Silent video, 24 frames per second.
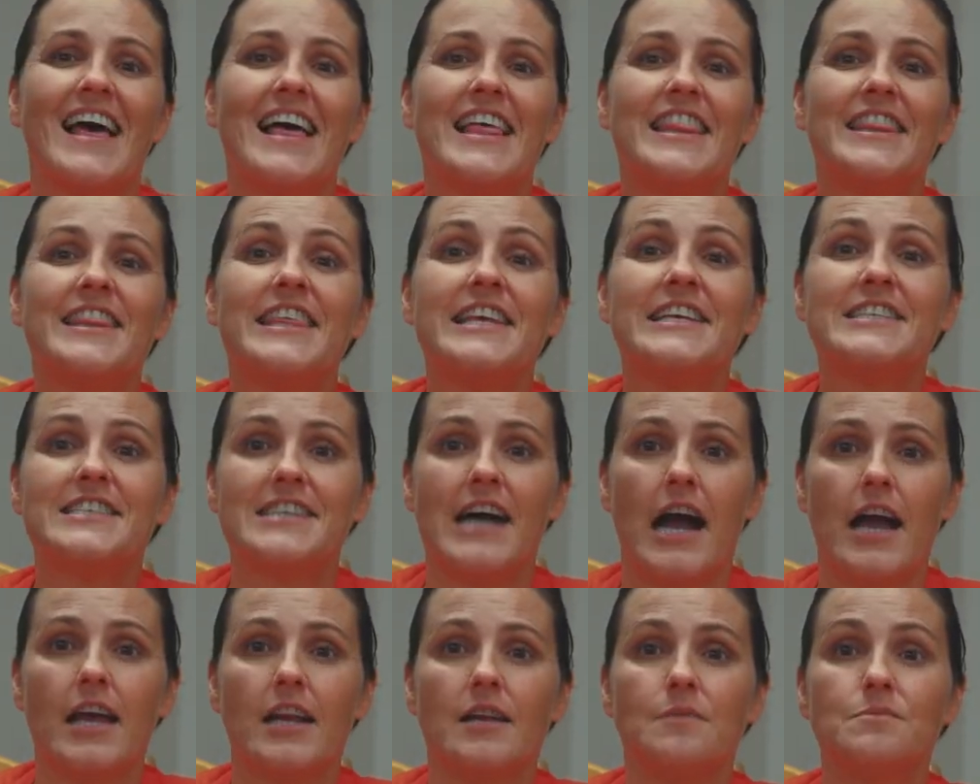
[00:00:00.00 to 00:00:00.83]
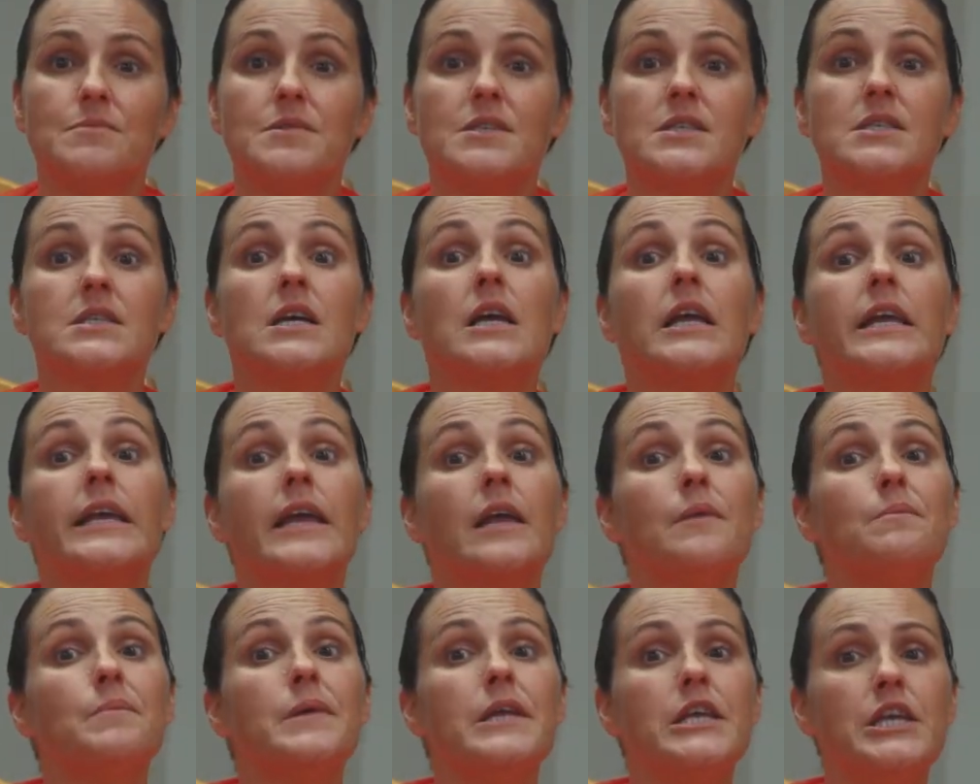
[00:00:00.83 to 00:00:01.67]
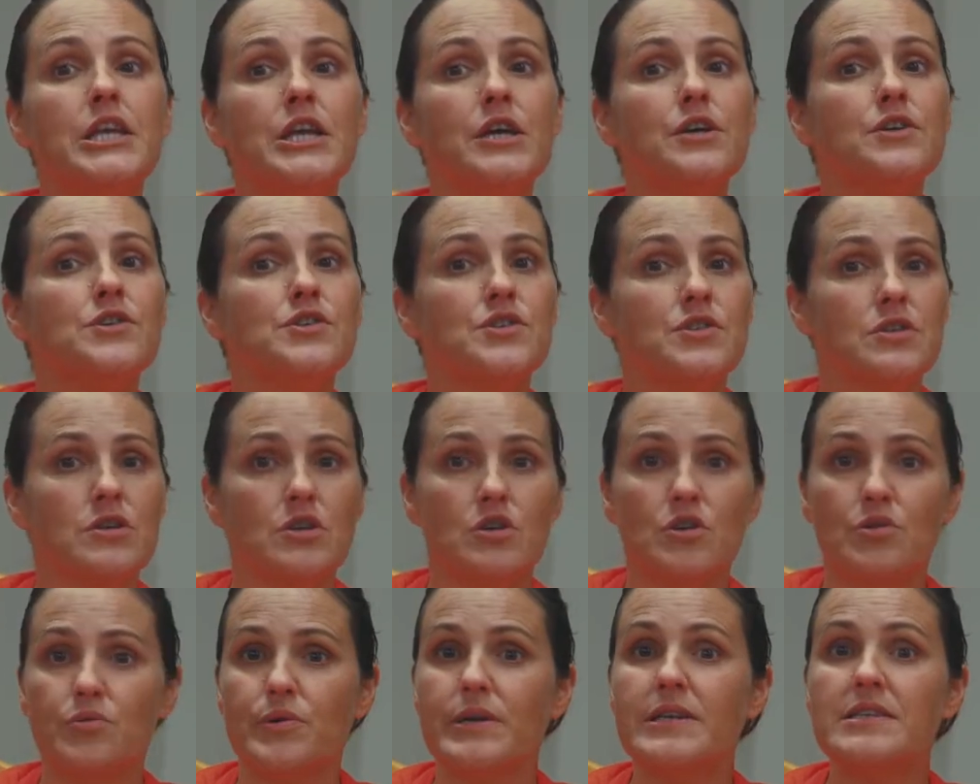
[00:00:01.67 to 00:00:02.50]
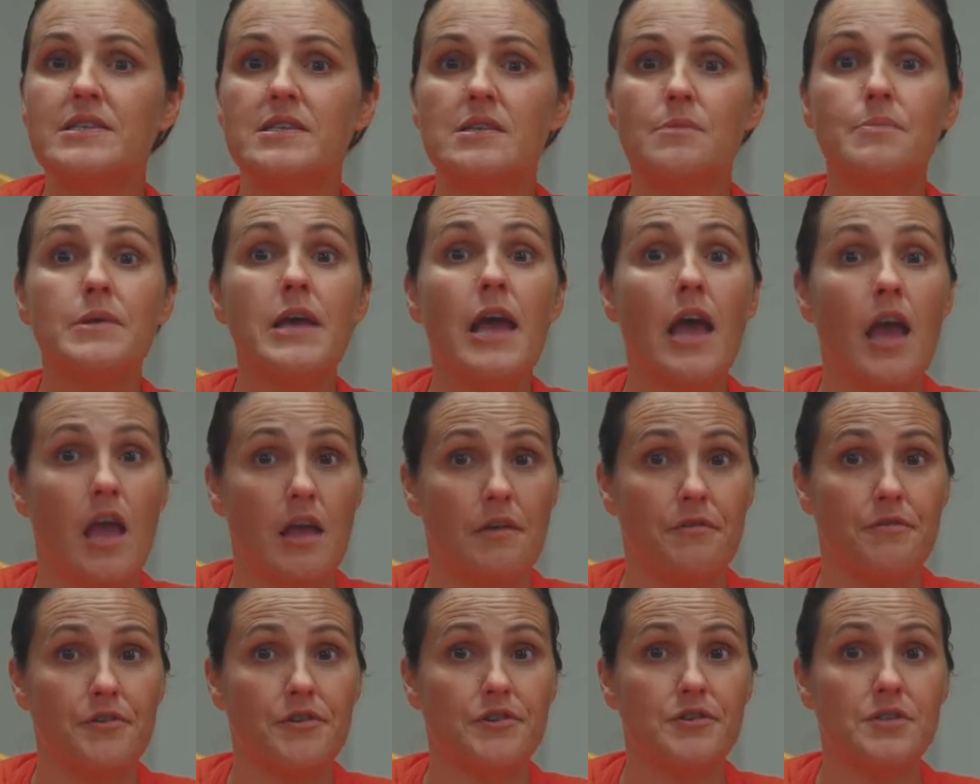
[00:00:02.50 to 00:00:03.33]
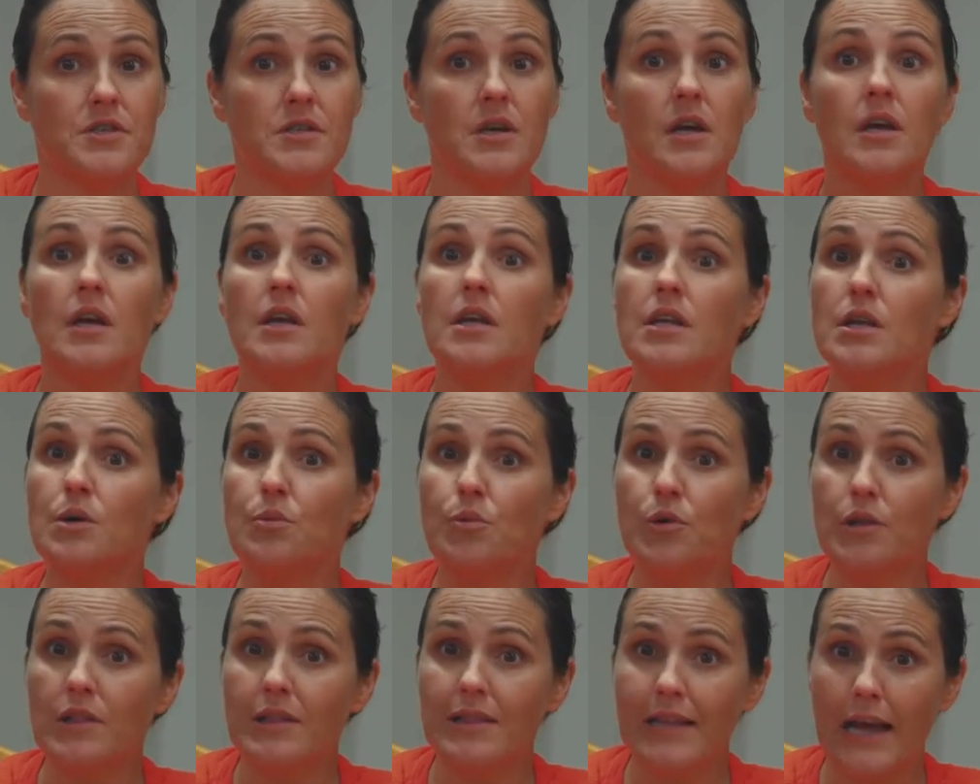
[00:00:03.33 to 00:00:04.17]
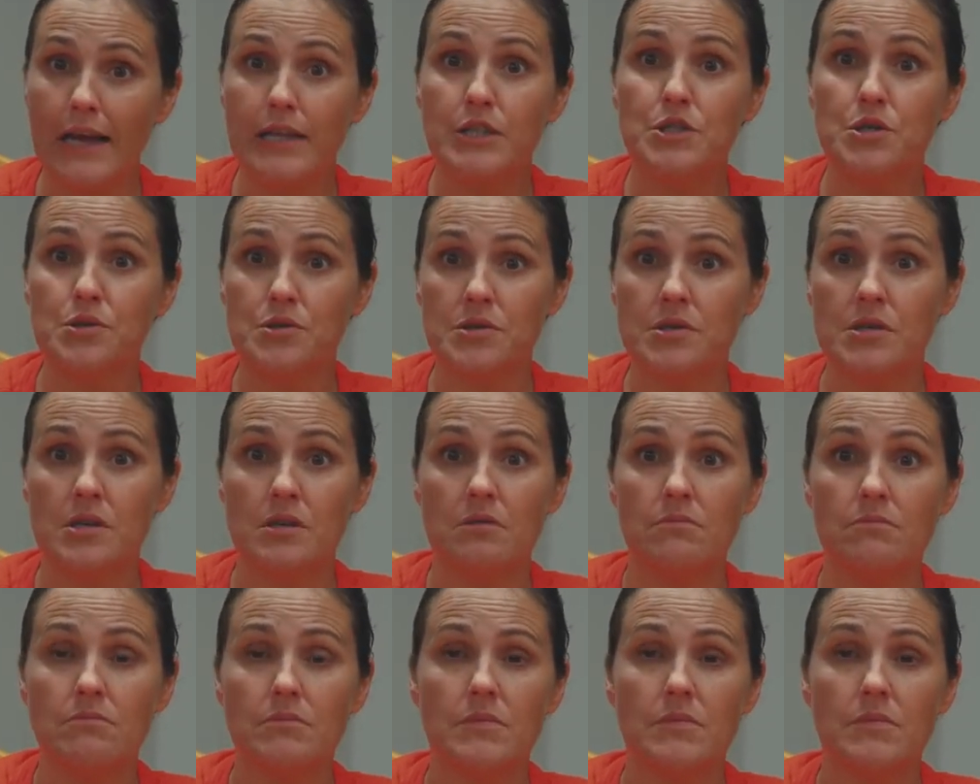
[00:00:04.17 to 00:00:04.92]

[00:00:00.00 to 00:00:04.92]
These items can be used to increase the behaviors you would like to see,